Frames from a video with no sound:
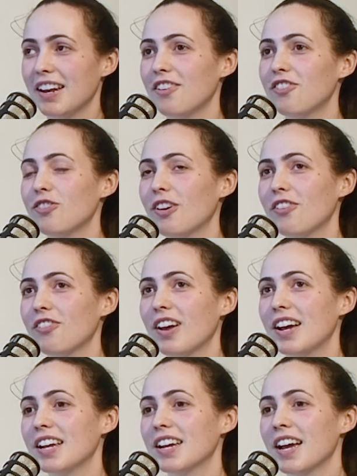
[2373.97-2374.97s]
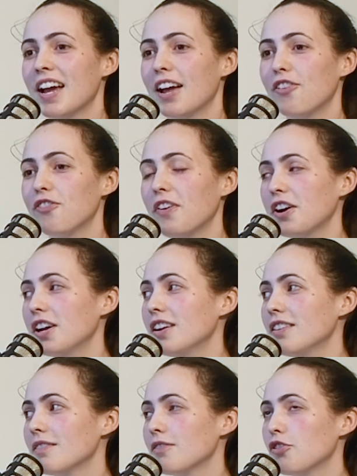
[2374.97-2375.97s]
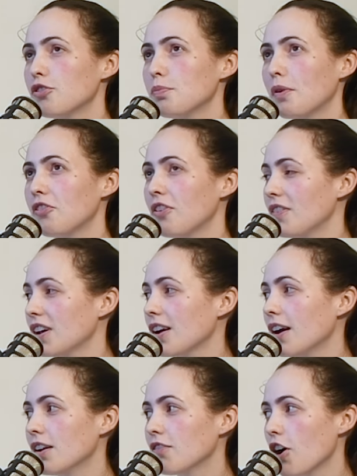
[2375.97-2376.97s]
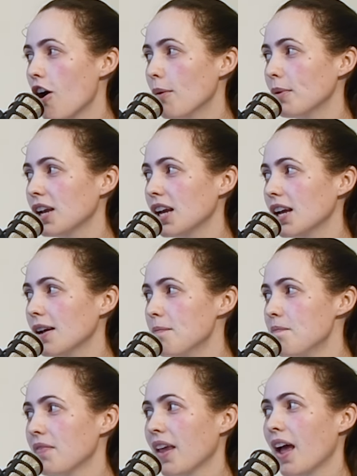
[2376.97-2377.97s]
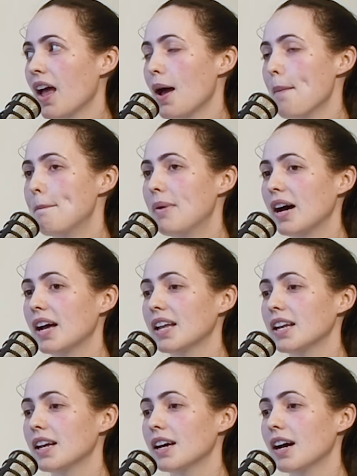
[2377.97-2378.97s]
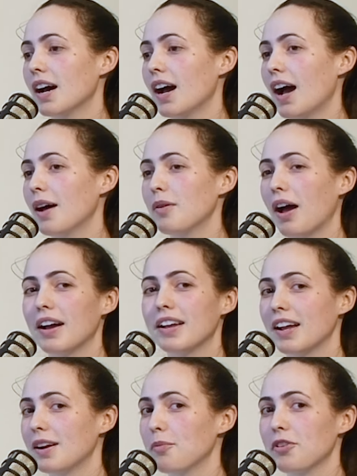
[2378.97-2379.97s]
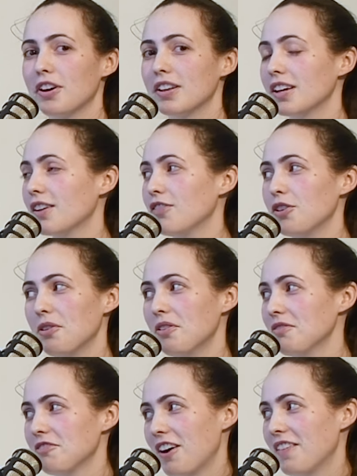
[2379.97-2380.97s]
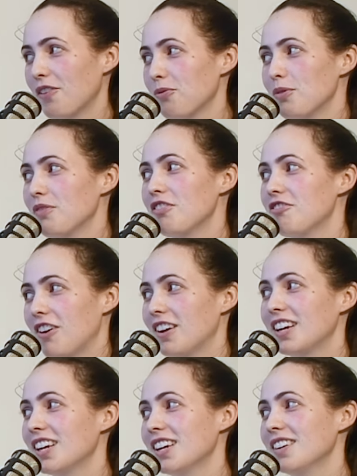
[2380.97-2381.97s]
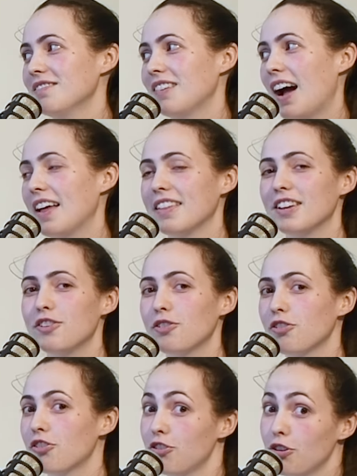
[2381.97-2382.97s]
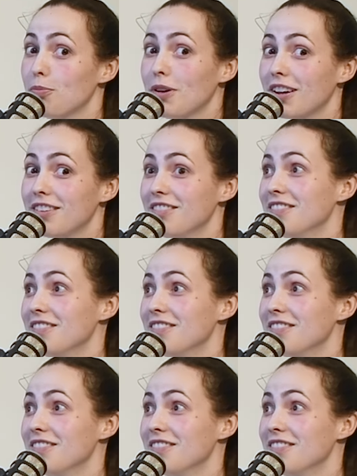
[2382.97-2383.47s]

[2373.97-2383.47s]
is just like, it's a very specific kind of comedy. But I'm sorry, like if you don't find this movie funny, I think you're stupid.